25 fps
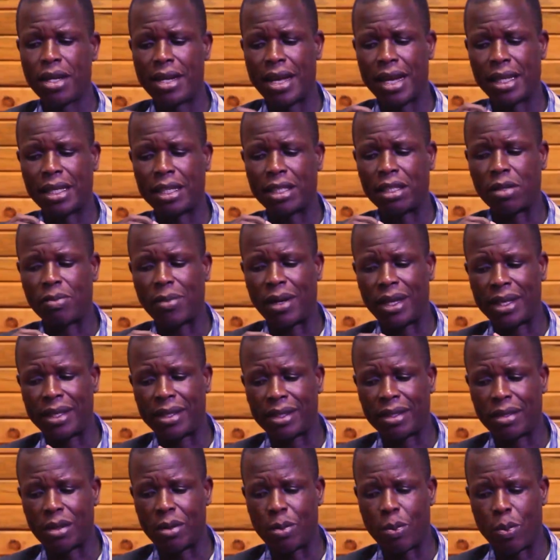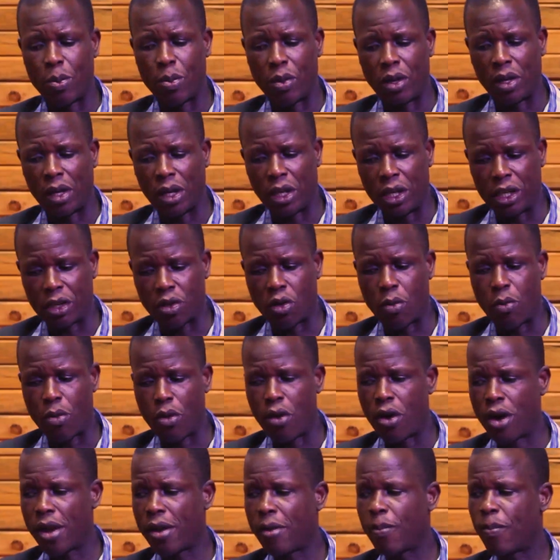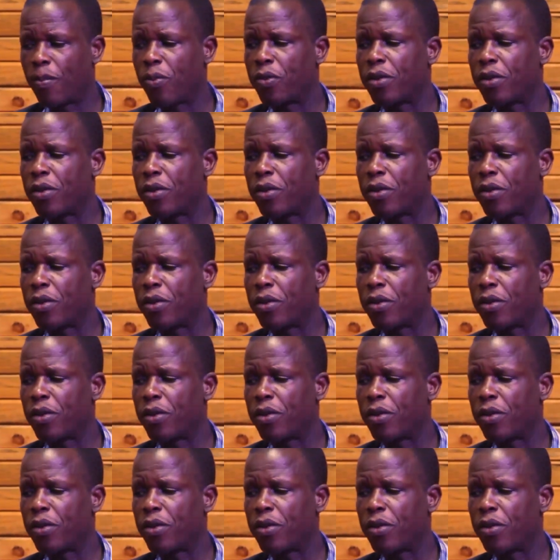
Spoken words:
That is my little boy,